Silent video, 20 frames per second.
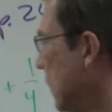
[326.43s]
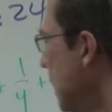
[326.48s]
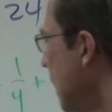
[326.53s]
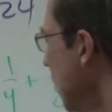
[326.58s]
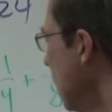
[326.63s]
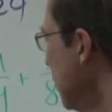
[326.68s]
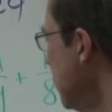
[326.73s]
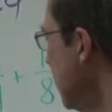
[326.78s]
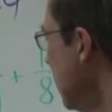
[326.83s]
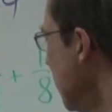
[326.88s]

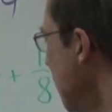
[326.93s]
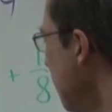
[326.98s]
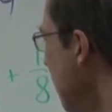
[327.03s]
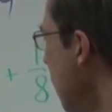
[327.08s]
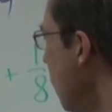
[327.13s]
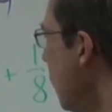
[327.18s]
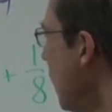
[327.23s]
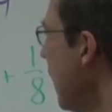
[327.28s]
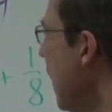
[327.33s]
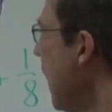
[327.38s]
Now let's think
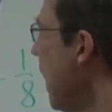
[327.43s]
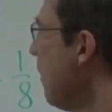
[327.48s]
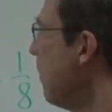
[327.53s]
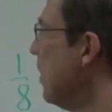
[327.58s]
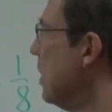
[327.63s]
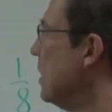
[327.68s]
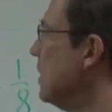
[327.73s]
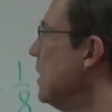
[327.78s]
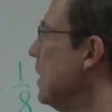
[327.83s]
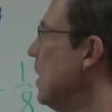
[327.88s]
about what
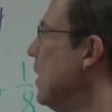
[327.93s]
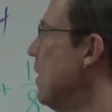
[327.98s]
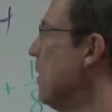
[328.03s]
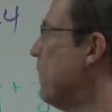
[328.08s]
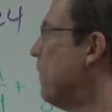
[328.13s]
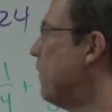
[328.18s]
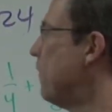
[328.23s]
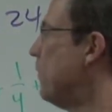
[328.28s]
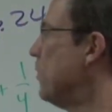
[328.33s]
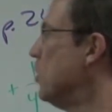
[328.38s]
happens
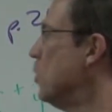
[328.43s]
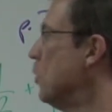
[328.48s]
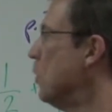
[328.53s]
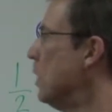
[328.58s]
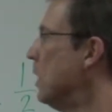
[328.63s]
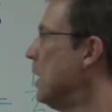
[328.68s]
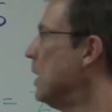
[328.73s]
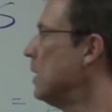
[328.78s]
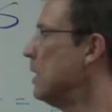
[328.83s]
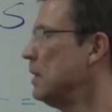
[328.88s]
if you
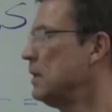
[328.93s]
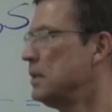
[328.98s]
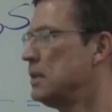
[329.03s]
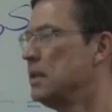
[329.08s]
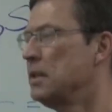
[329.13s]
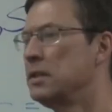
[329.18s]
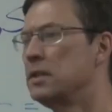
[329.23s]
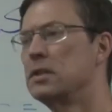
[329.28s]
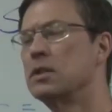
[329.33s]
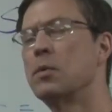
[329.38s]
were in this.
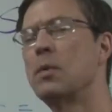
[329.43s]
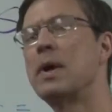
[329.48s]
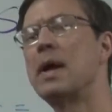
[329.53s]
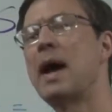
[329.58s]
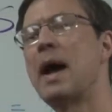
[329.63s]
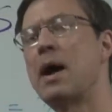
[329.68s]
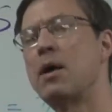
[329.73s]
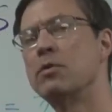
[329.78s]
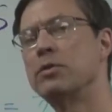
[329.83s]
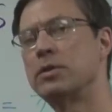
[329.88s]
This is the way
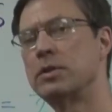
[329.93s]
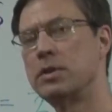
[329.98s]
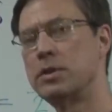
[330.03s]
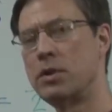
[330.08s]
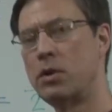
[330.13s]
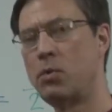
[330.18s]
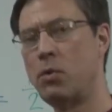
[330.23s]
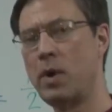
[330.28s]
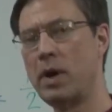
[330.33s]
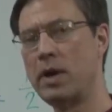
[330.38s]

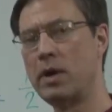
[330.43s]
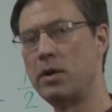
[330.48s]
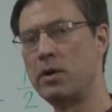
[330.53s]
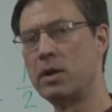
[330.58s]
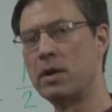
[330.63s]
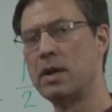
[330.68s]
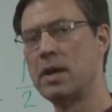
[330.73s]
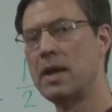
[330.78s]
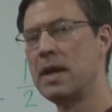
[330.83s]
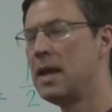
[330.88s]
houses are
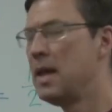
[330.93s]
wired.